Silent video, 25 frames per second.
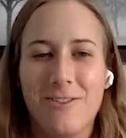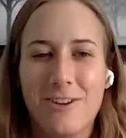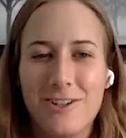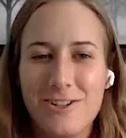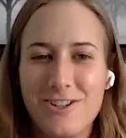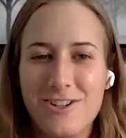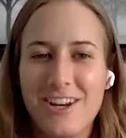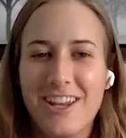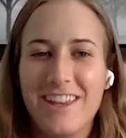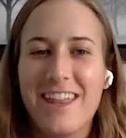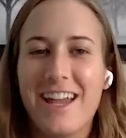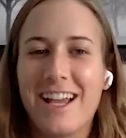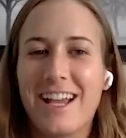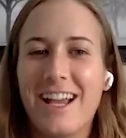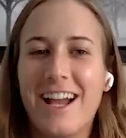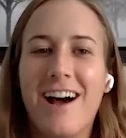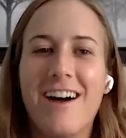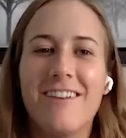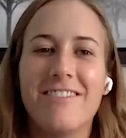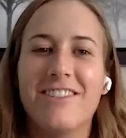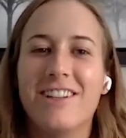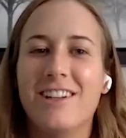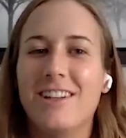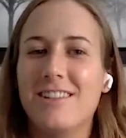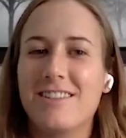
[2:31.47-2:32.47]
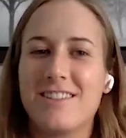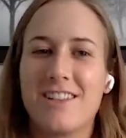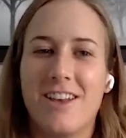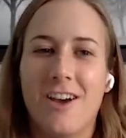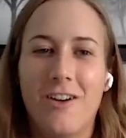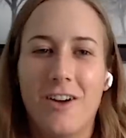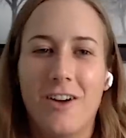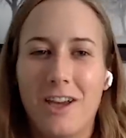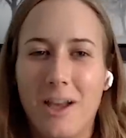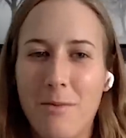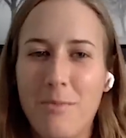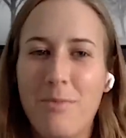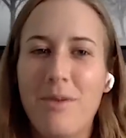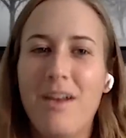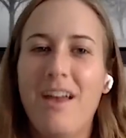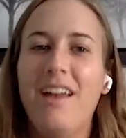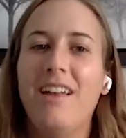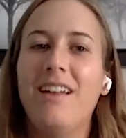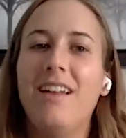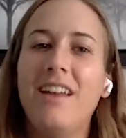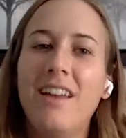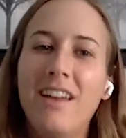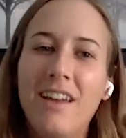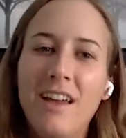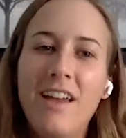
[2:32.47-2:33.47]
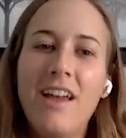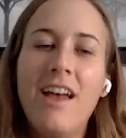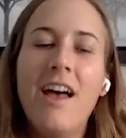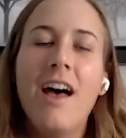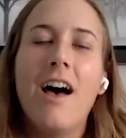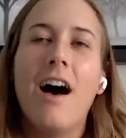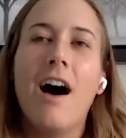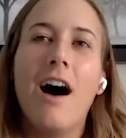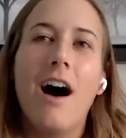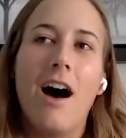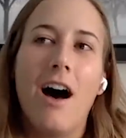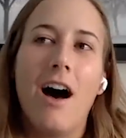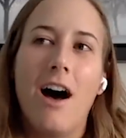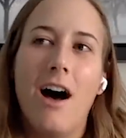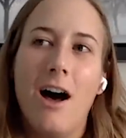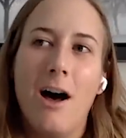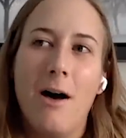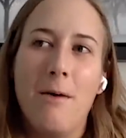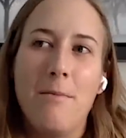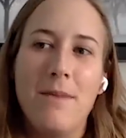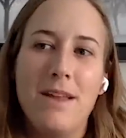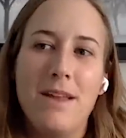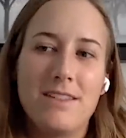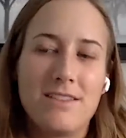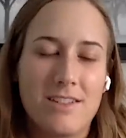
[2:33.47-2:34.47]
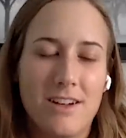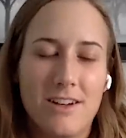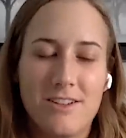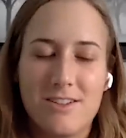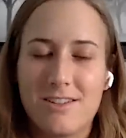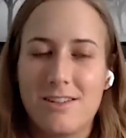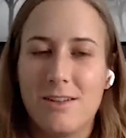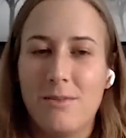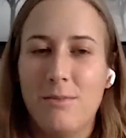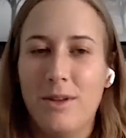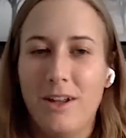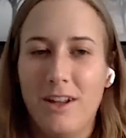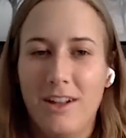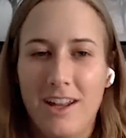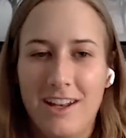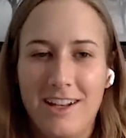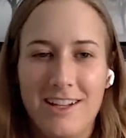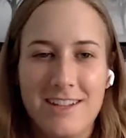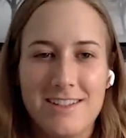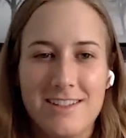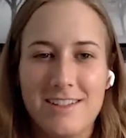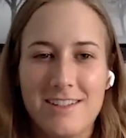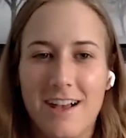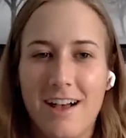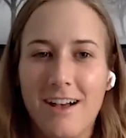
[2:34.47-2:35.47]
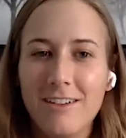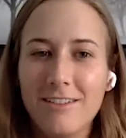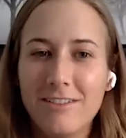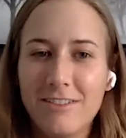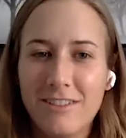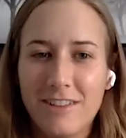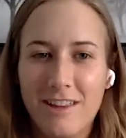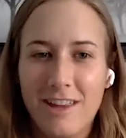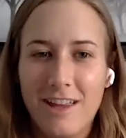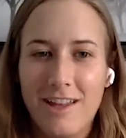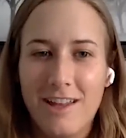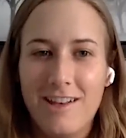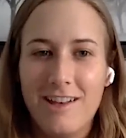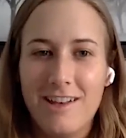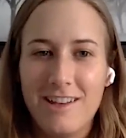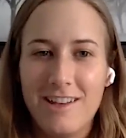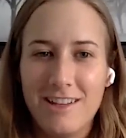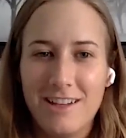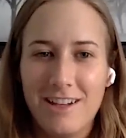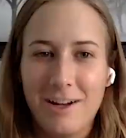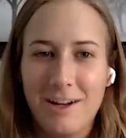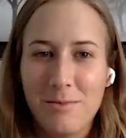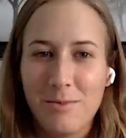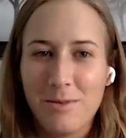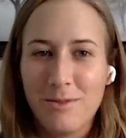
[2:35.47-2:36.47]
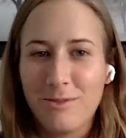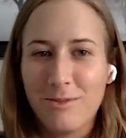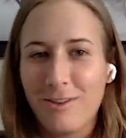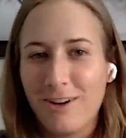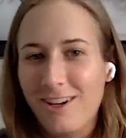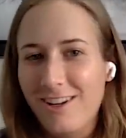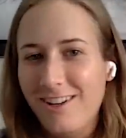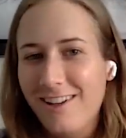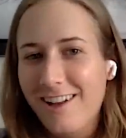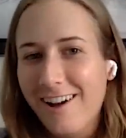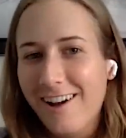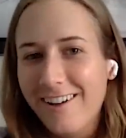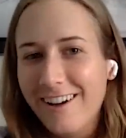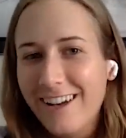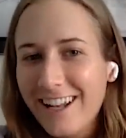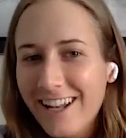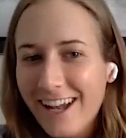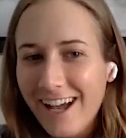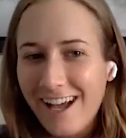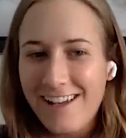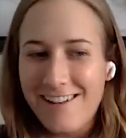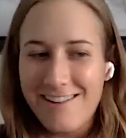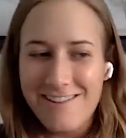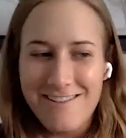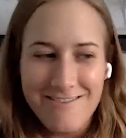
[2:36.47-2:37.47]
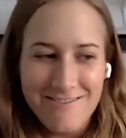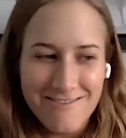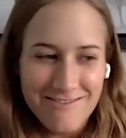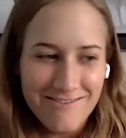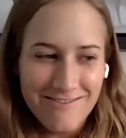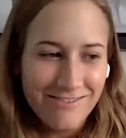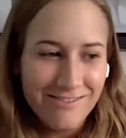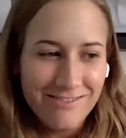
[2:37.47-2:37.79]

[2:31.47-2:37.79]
Once you get that confidence going a bit, um, it starts to build on itself, and then you know before you know it, I